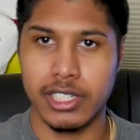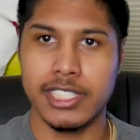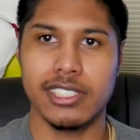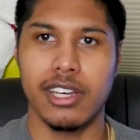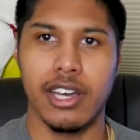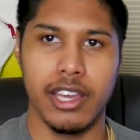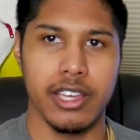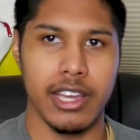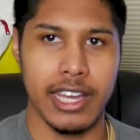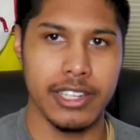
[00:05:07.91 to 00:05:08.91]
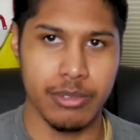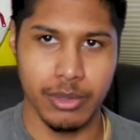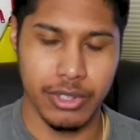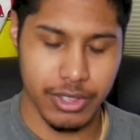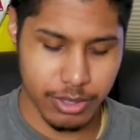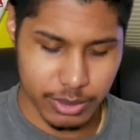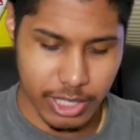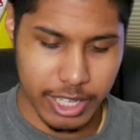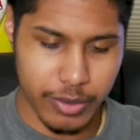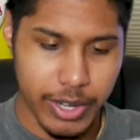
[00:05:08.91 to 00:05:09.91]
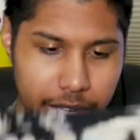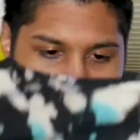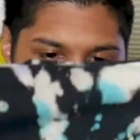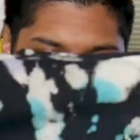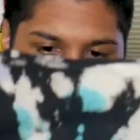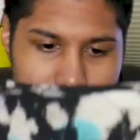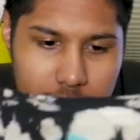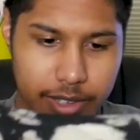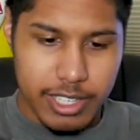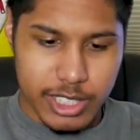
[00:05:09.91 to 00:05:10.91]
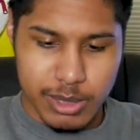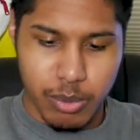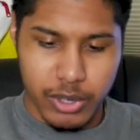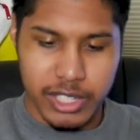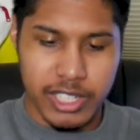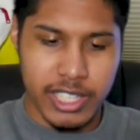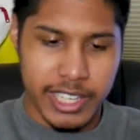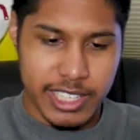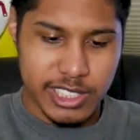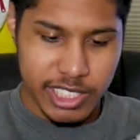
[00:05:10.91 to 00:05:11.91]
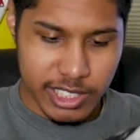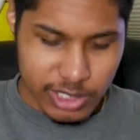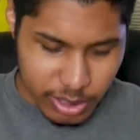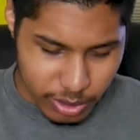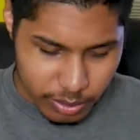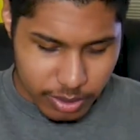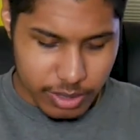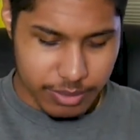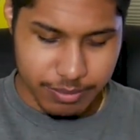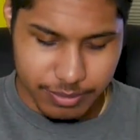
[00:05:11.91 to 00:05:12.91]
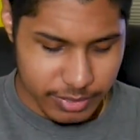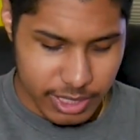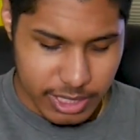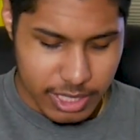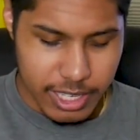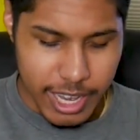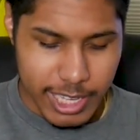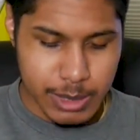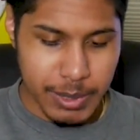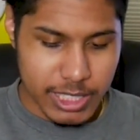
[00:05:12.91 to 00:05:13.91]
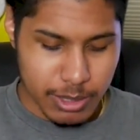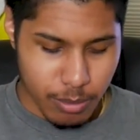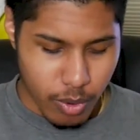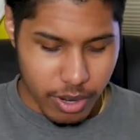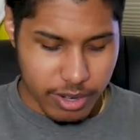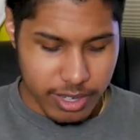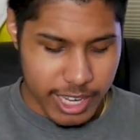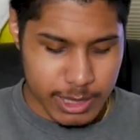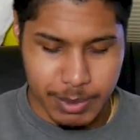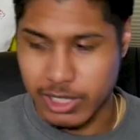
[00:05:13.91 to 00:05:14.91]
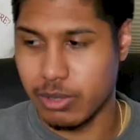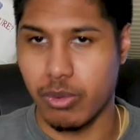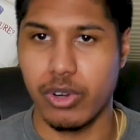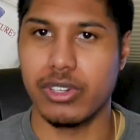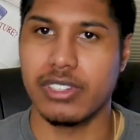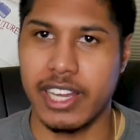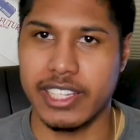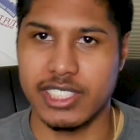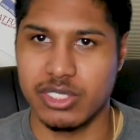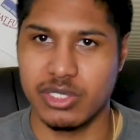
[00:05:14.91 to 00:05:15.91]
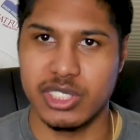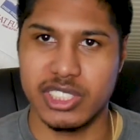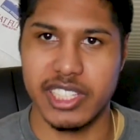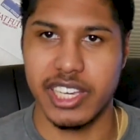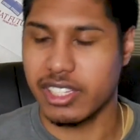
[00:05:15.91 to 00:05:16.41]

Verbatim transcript: It's alright. I didn't really think it was that great. I'm kind of disappointed in it, like I said, so I expected more. I expected more, I guess you should say.